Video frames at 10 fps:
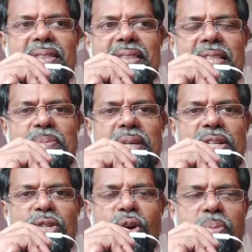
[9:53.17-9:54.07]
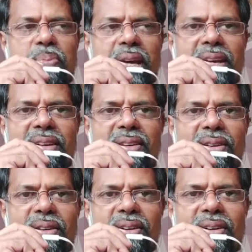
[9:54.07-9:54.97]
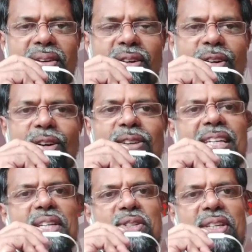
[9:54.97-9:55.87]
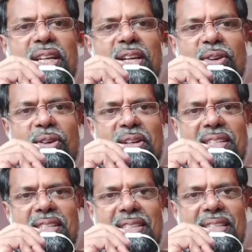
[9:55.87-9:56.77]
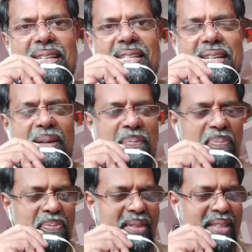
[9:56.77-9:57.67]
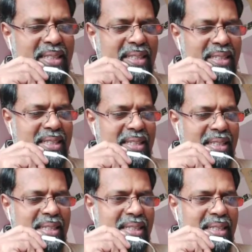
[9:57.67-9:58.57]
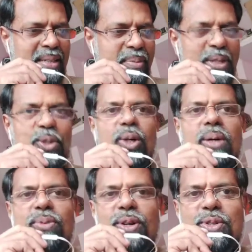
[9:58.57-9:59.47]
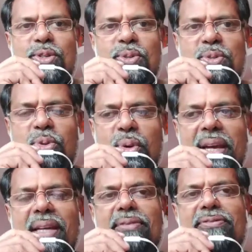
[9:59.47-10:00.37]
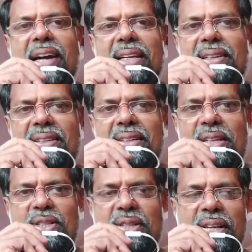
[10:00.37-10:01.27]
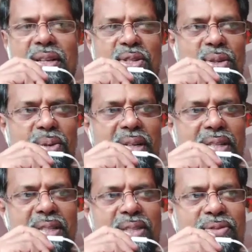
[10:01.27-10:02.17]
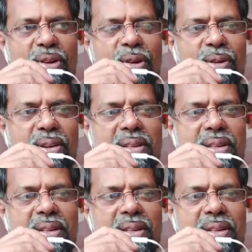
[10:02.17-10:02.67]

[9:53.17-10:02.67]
has been topping all the engineering colleges at that time. My job was to train final year engineering students for